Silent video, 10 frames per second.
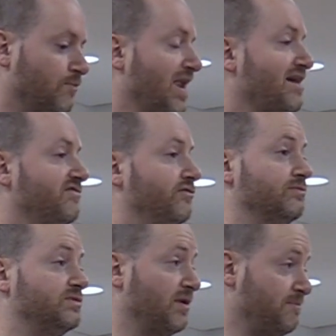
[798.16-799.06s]

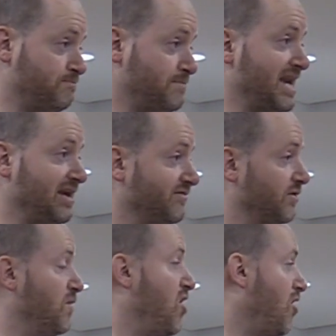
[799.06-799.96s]
platforms, but many of
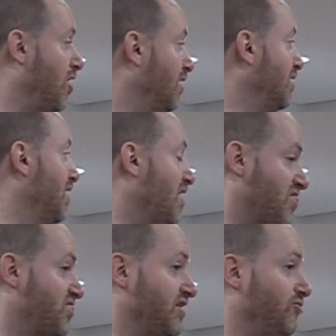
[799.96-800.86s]
them are
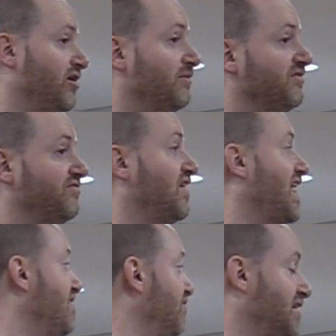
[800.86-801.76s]
Ethereum
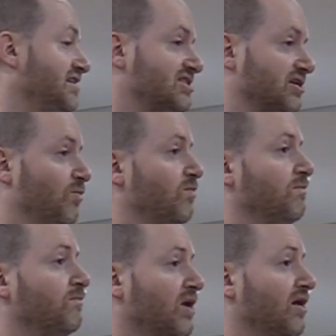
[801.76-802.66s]
flavored in some
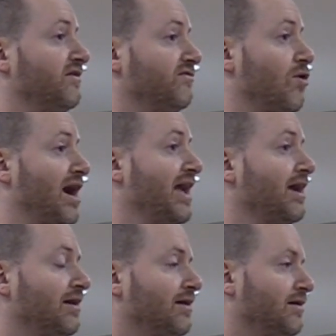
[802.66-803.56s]
kind of way,
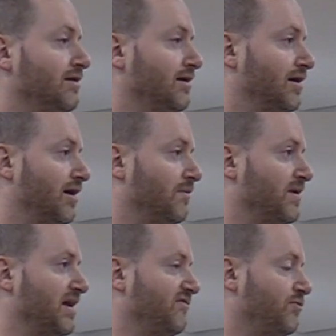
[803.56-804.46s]

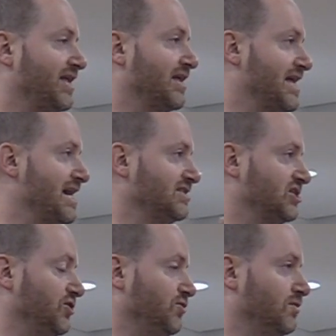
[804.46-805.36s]
and if we can get
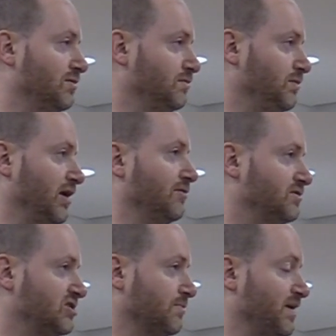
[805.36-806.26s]
to
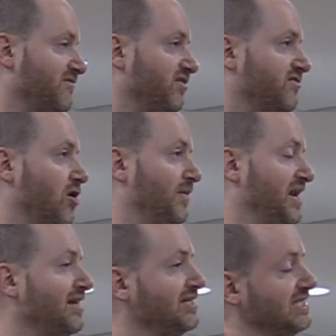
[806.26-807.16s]
some level of
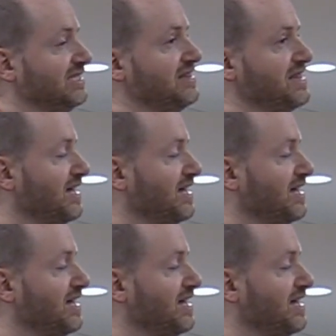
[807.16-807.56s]
commonality, then